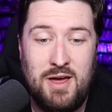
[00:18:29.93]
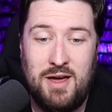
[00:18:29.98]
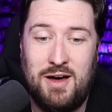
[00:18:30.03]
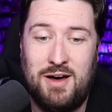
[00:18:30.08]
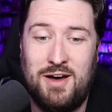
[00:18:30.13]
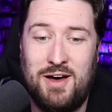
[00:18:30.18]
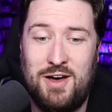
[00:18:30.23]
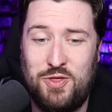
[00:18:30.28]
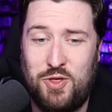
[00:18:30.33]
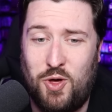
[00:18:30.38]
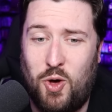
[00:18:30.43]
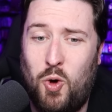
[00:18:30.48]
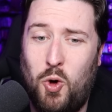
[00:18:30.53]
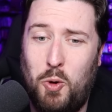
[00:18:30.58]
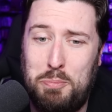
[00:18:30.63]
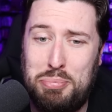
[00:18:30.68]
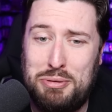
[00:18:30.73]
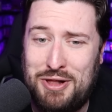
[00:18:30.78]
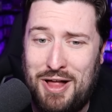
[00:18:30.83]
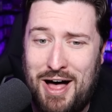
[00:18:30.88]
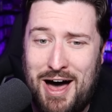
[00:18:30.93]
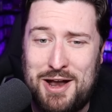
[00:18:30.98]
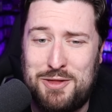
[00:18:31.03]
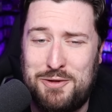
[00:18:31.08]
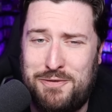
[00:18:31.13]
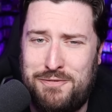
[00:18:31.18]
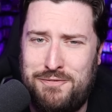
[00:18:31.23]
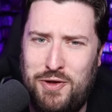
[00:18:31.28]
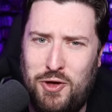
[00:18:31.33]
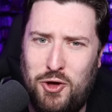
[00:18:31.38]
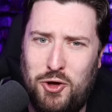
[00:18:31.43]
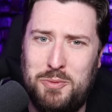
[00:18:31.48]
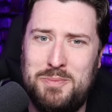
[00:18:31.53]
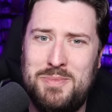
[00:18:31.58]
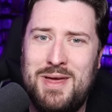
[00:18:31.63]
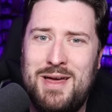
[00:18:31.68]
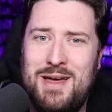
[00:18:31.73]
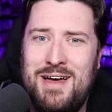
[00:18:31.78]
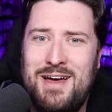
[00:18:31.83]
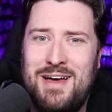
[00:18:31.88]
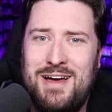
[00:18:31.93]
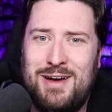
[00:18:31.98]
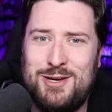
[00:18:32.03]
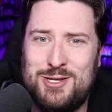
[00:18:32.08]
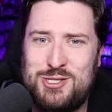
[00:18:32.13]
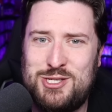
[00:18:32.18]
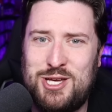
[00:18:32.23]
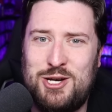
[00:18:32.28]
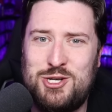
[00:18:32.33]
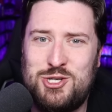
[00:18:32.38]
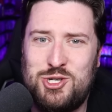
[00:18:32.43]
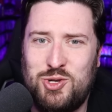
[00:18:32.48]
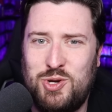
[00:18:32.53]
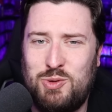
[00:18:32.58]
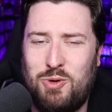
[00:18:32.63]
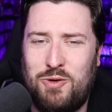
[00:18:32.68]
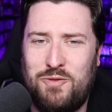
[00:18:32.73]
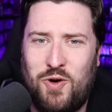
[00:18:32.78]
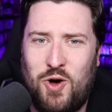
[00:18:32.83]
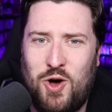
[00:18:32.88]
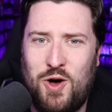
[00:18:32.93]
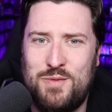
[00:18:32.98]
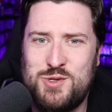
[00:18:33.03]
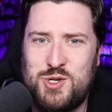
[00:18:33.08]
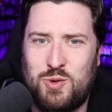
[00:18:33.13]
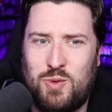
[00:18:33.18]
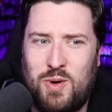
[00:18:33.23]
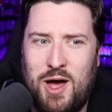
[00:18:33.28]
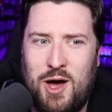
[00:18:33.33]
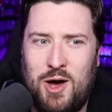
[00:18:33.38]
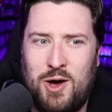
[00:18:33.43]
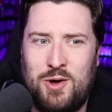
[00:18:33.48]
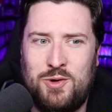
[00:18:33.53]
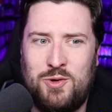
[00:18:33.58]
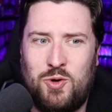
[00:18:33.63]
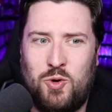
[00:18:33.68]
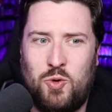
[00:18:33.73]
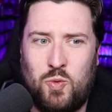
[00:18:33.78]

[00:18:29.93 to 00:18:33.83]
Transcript: Uh, the whole plot of the film essentially revolves around